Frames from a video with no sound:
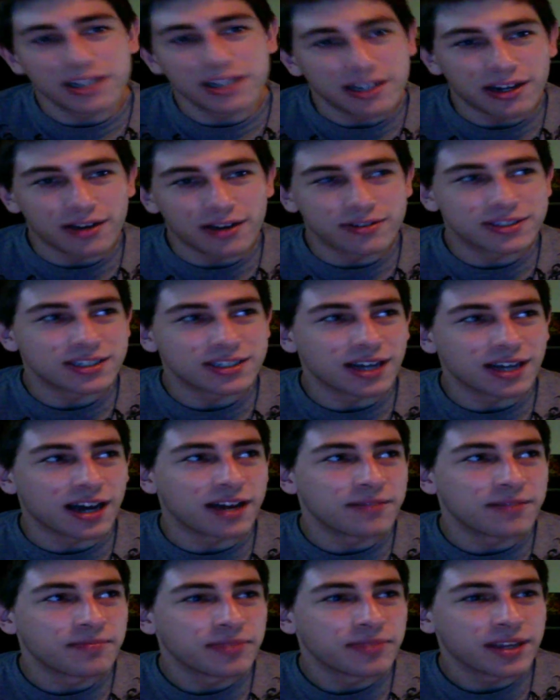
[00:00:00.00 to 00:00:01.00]
You know, it's not
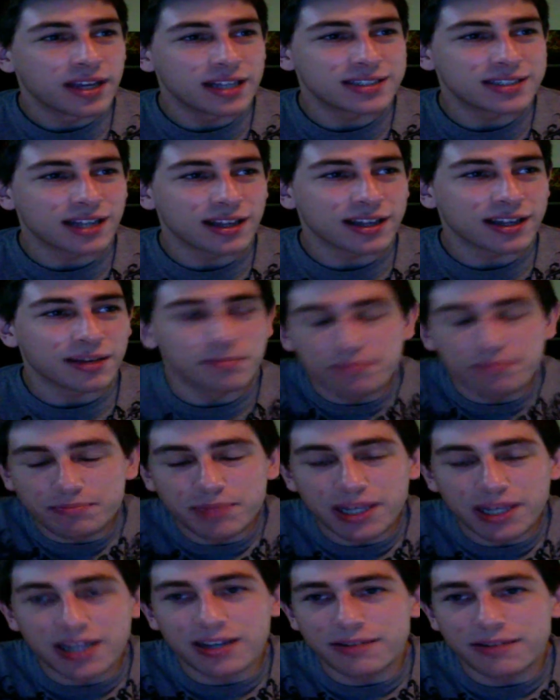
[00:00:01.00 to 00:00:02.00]
like a
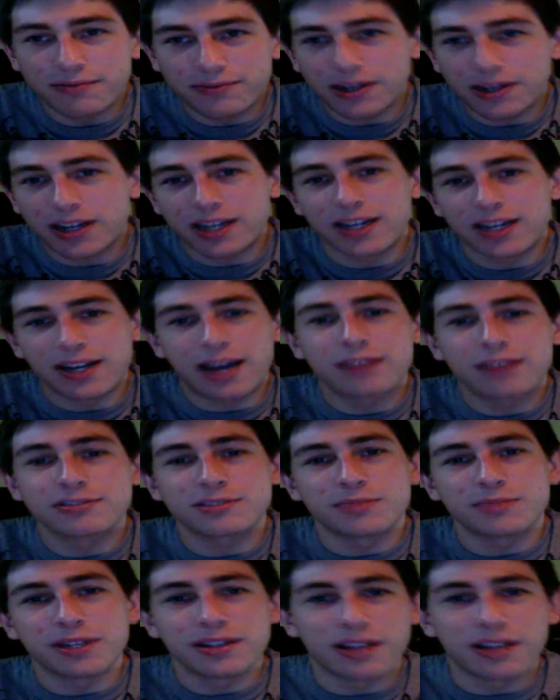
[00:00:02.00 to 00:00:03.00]
big fucking
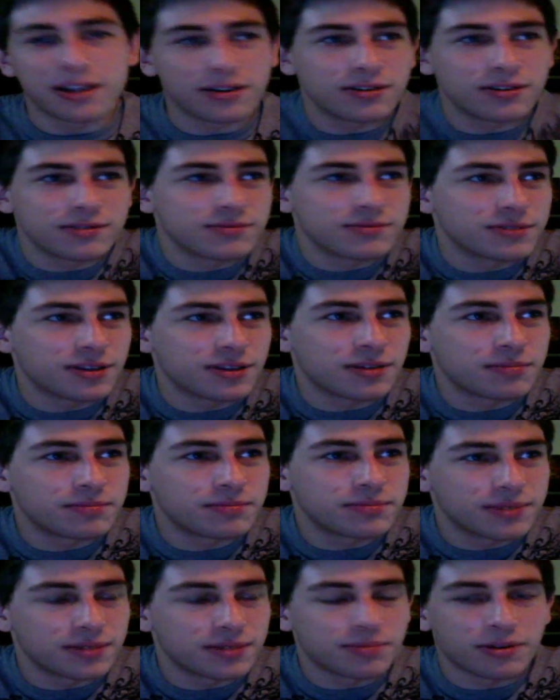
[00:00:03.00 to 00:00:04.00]
announcement like, oh,
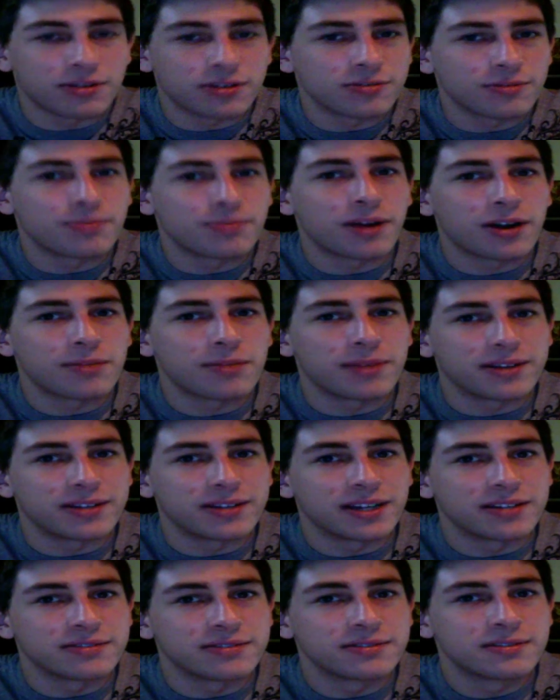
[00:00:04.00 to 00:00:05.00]
they're partnered with Paramount
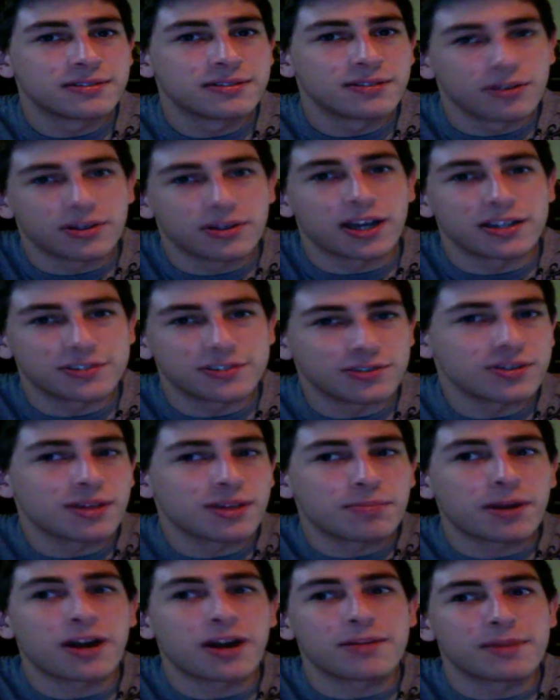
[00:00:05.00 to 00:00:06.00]
now. Okay, so you can get
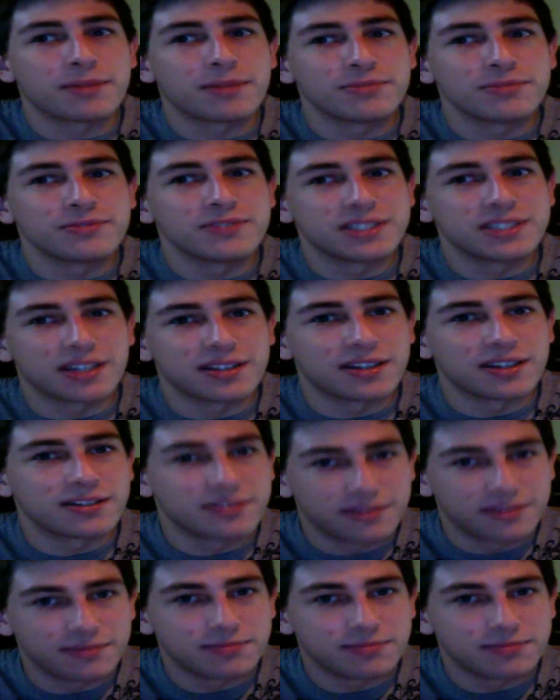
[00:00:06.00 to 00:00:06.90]
Paramount movies on there.